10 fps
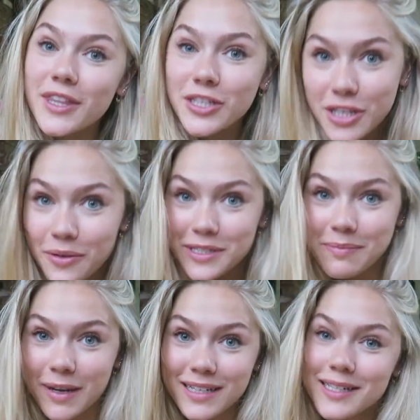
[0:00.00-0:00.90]
The show is
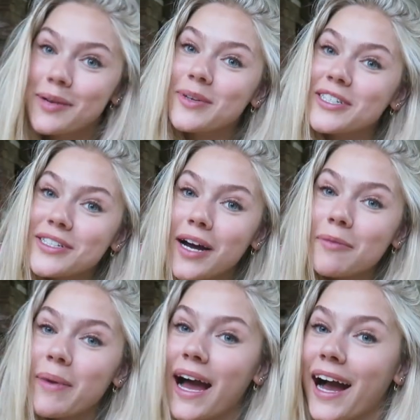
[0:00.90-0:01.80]
amazing. We just
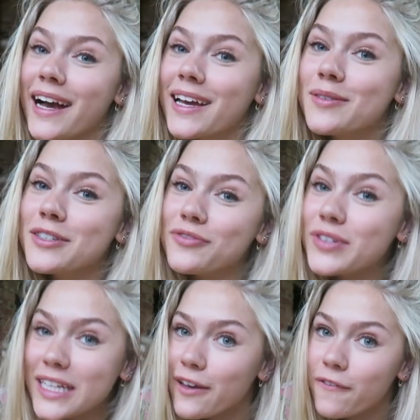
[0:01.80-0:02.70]
got back. It was
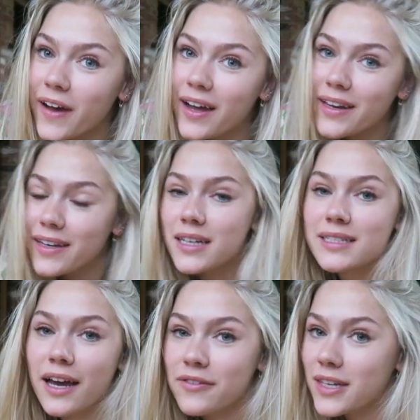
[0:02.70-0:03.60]
really fun.
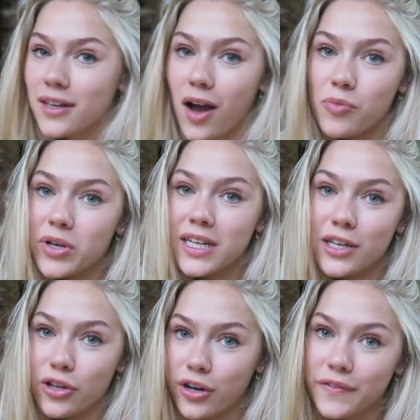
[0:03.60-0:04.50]
Definitely not what
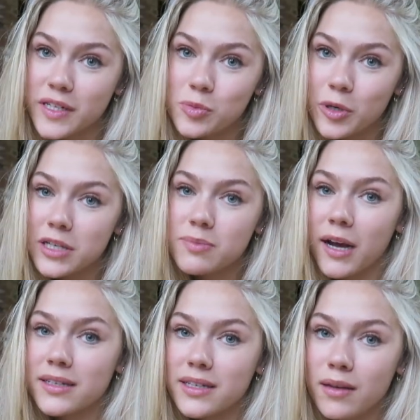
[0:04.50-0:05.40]
either of us were
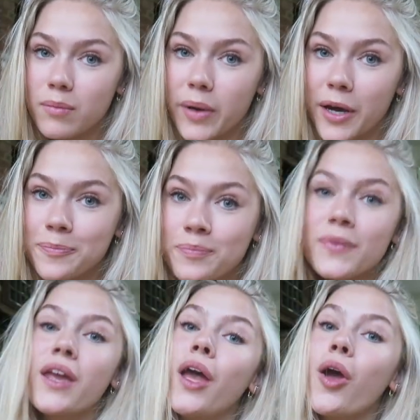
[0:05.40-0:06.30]
expecting, but
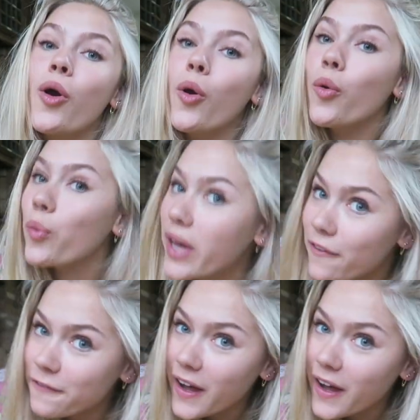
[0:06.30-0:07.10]
we had